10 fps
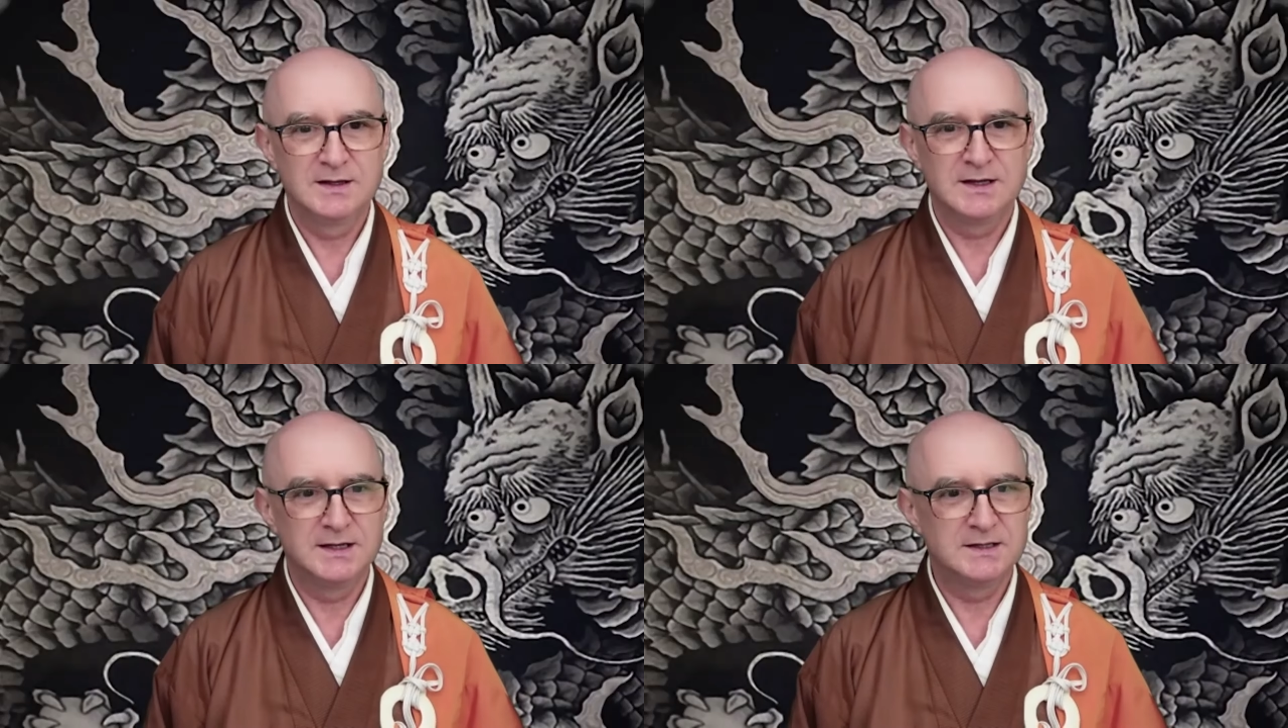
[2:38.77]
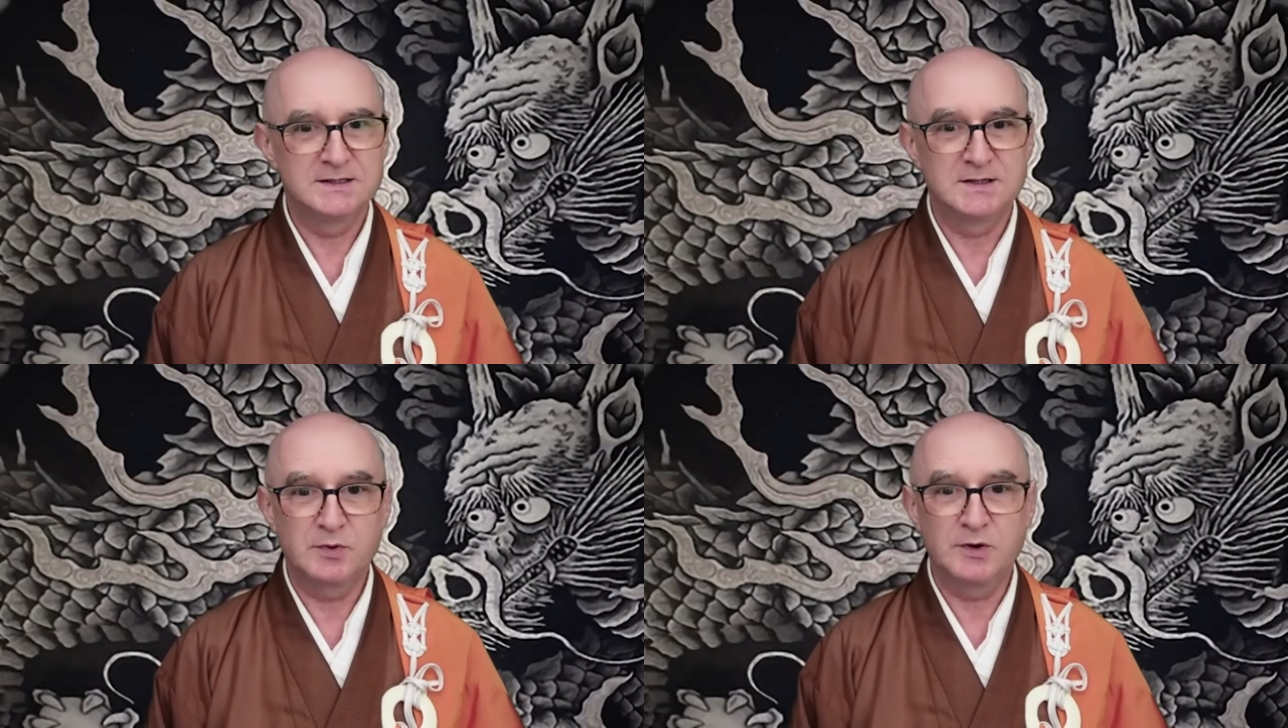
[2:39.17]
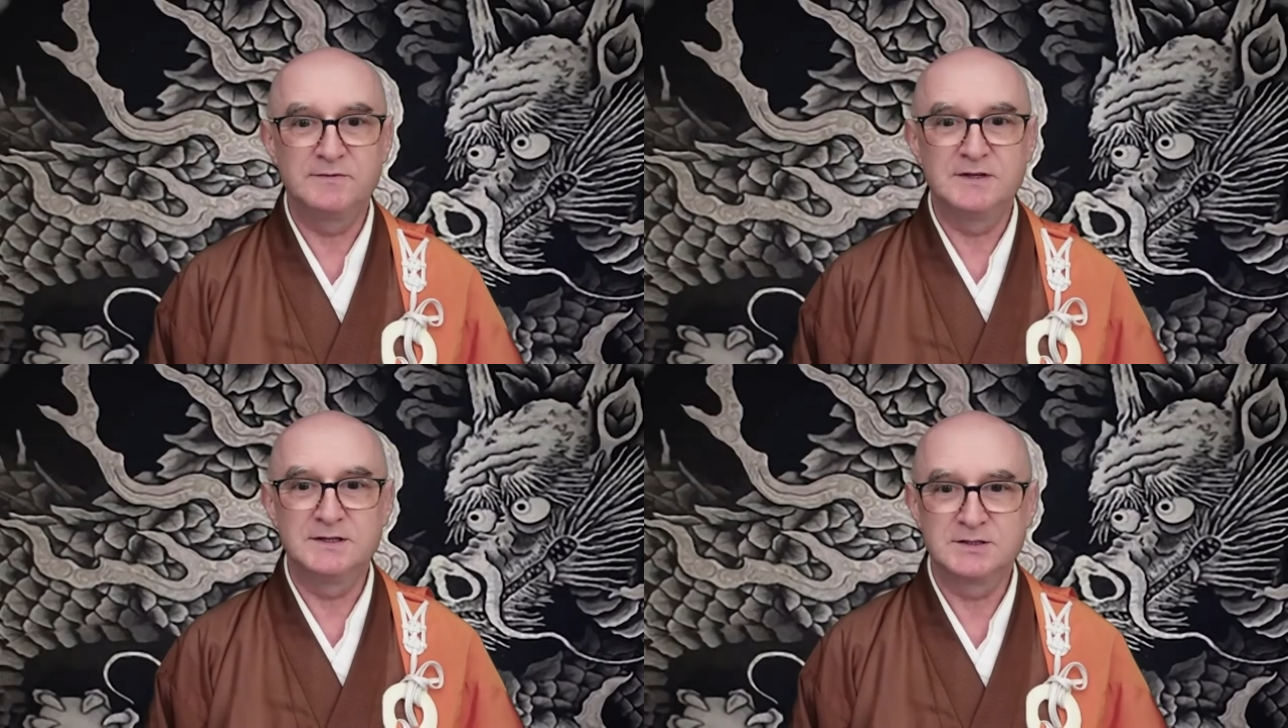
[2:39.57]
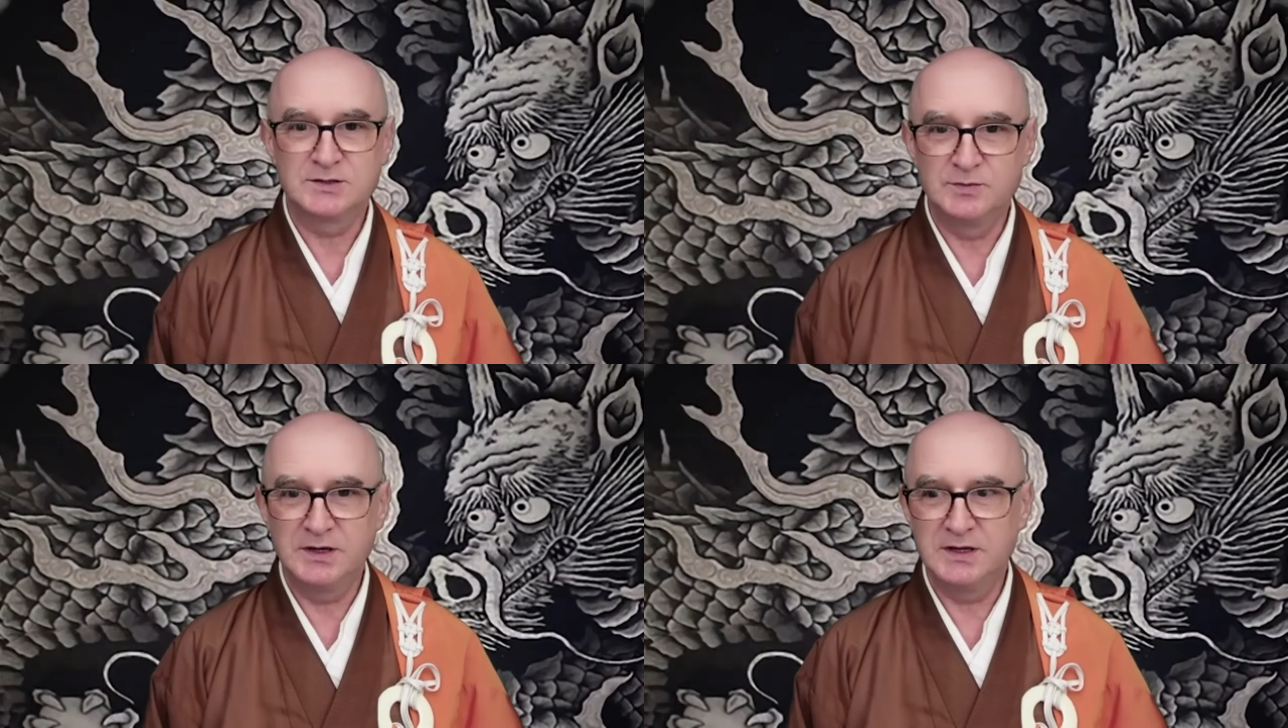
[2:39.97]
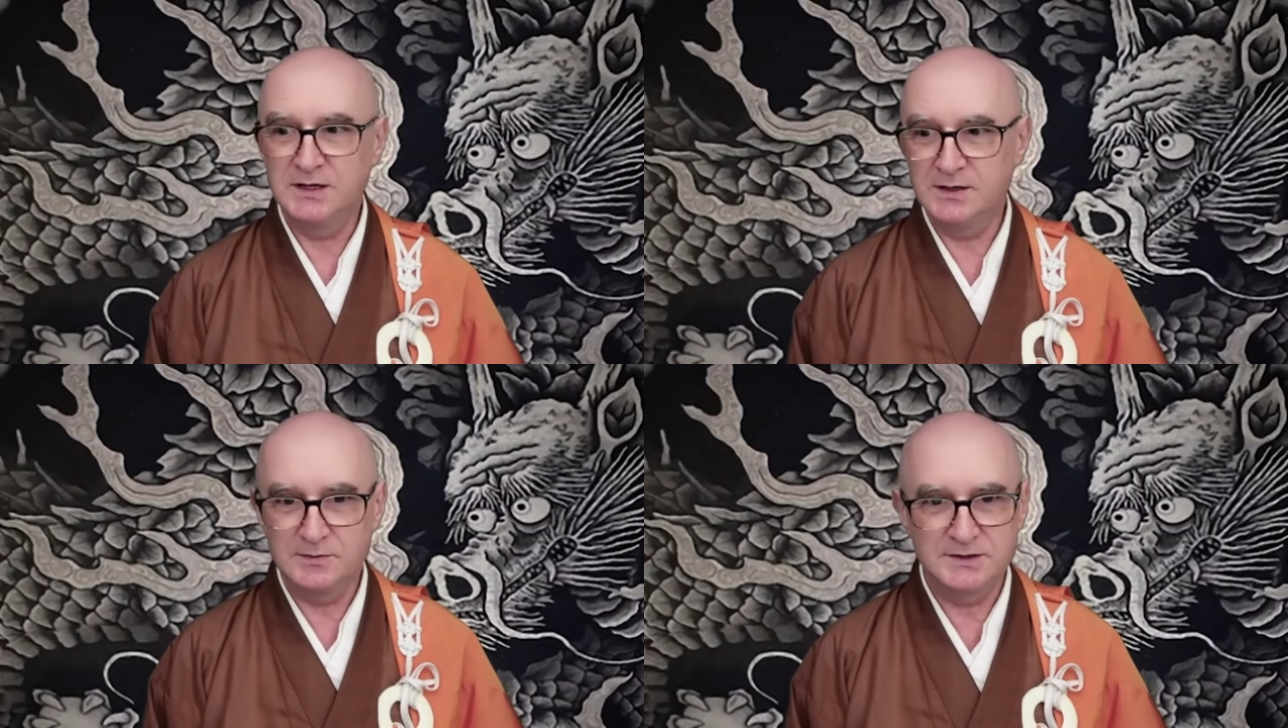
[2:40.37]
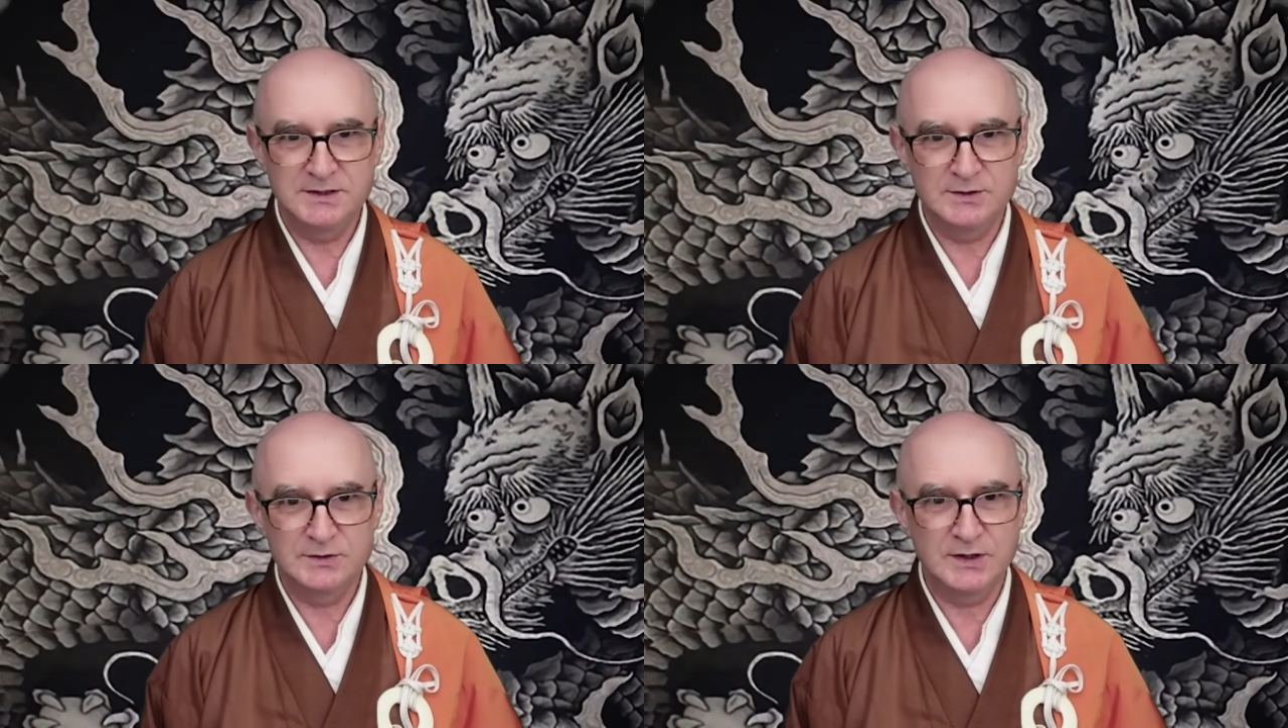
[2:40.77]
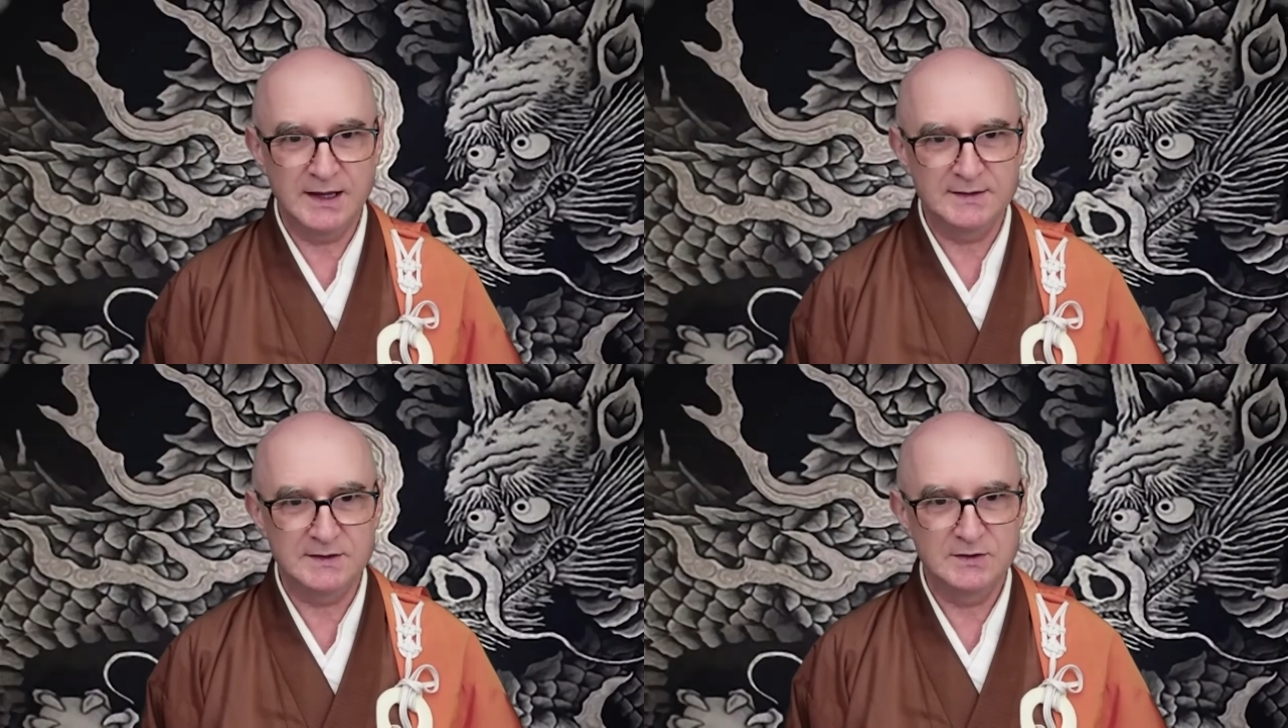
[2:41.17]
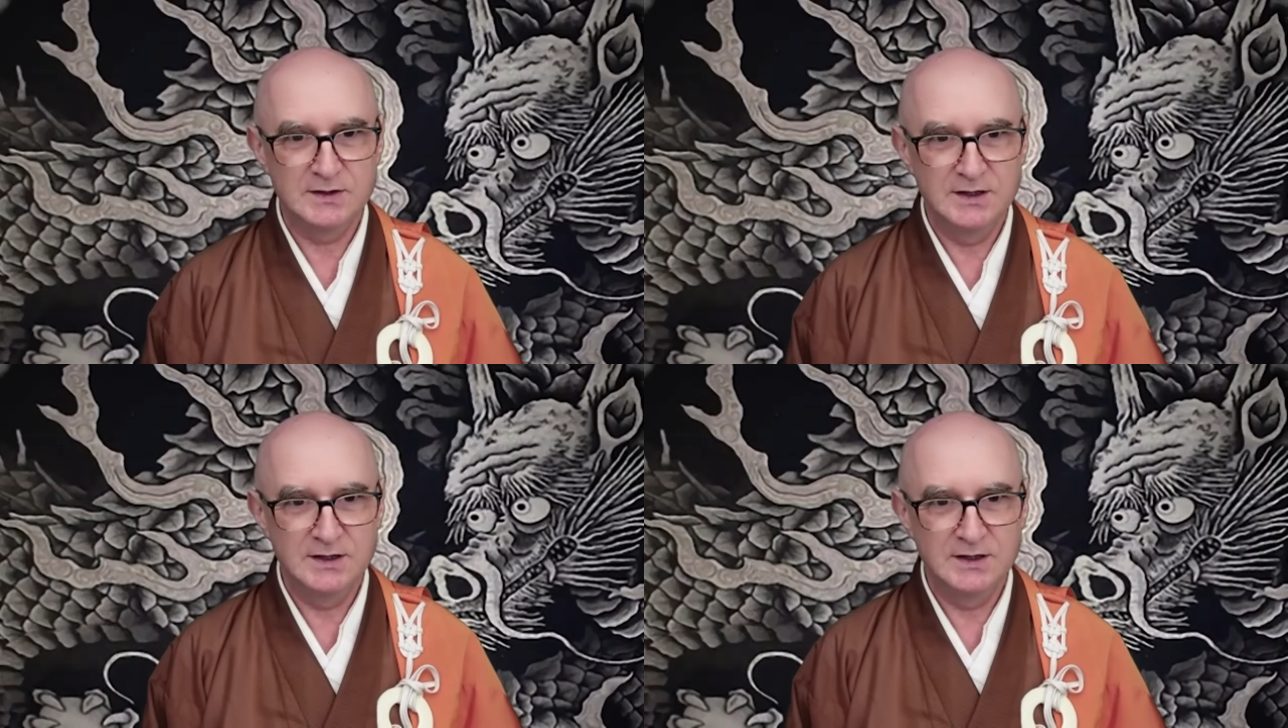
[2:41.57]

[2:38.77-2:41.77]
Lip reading: And it is a privilege to be here with you together